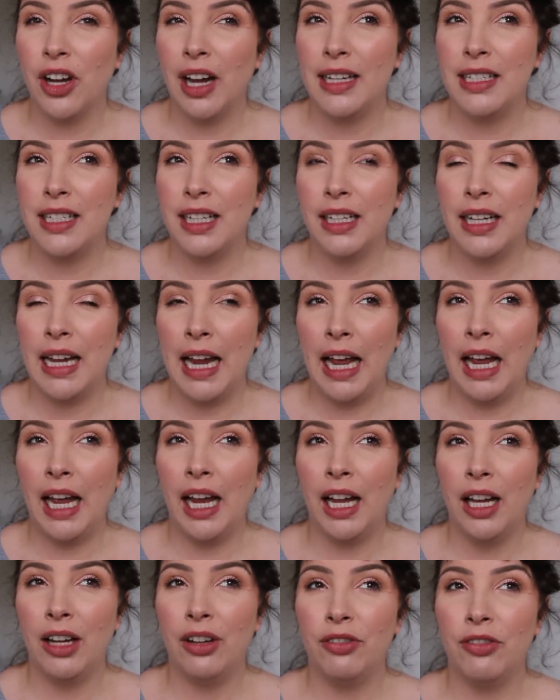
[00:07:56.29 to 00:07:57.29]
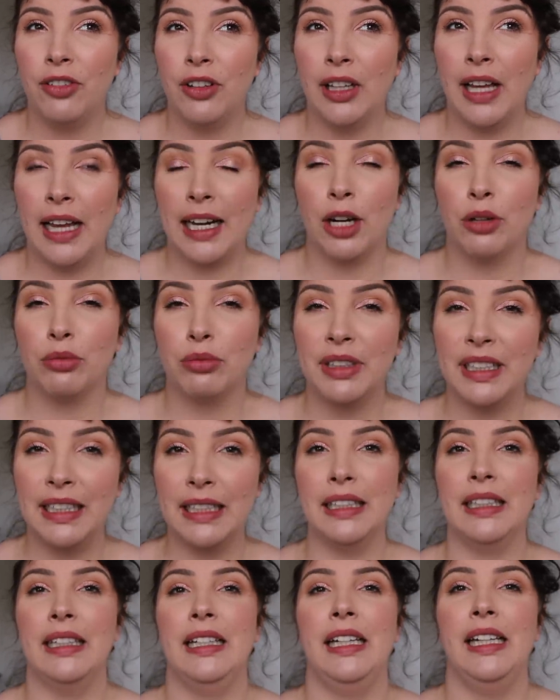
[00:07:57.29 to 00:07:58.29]
I did have like a
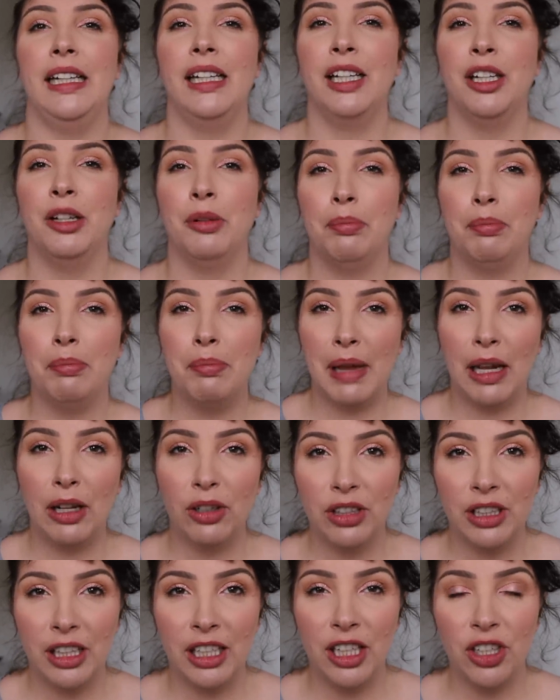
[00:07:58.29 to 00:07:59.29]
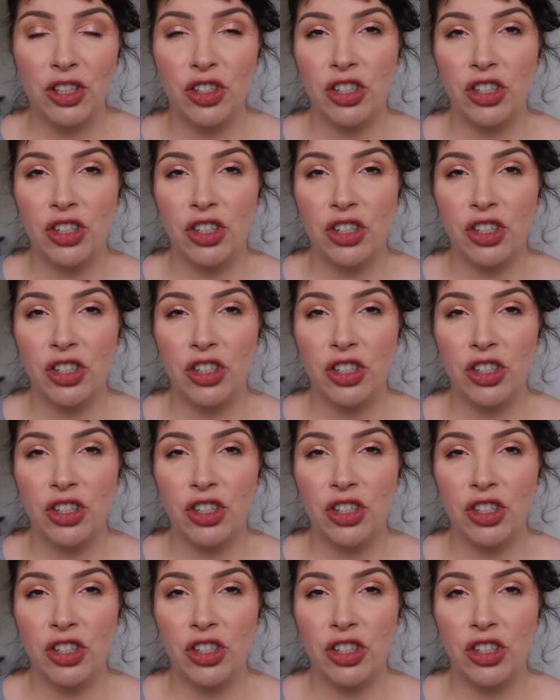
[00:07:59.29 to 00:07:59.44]
really melty,